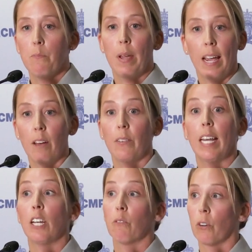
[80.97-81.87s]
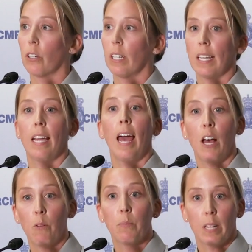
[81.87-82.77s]
may have inadvertently
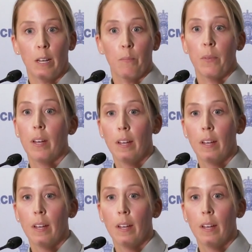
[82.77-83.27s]
helped them